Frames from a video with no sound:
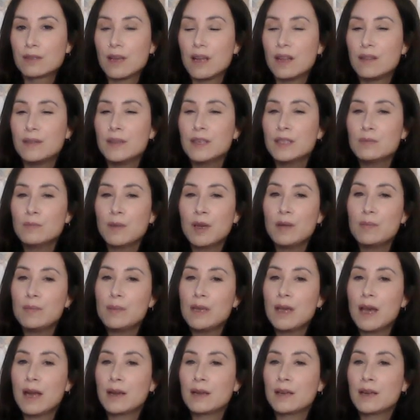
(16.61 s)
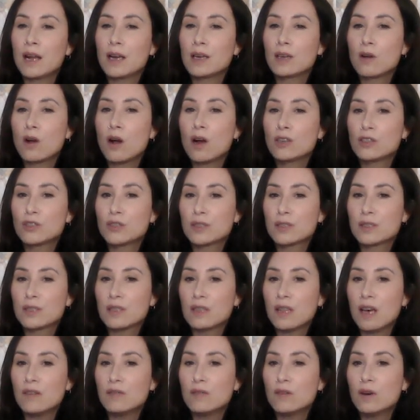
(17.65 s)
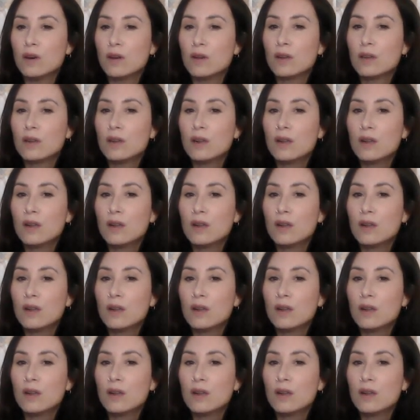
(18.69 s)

And this might be at an unconscious level,